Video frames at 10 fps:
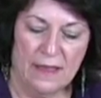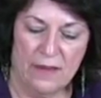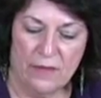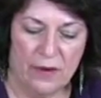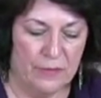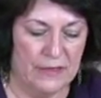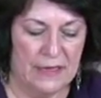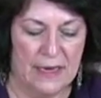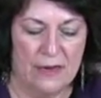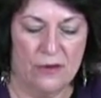of our
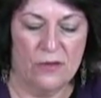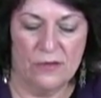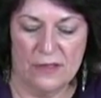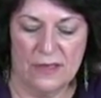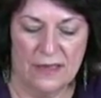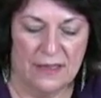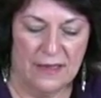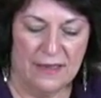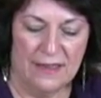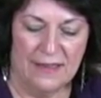potatoes.
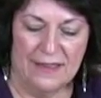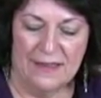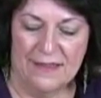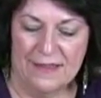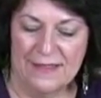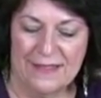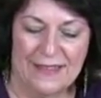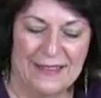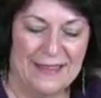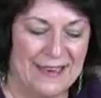
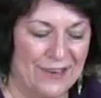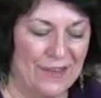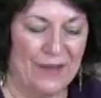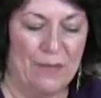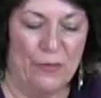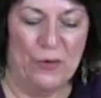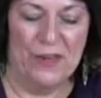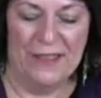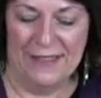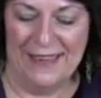You can hear them
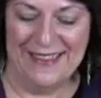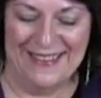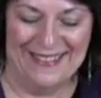boiling.